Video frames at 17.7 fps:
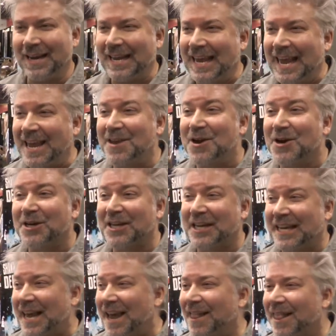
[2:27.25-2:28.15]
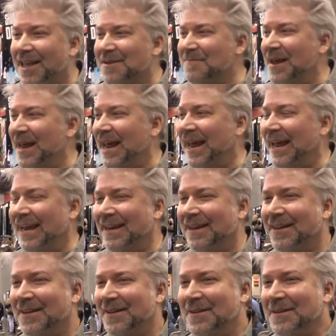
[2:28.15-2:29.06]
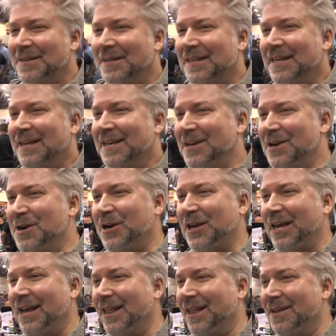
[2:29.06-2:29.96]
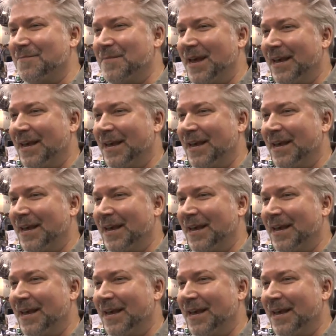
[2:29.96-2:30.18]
you're killing oh, me. man. You're okay, killing me.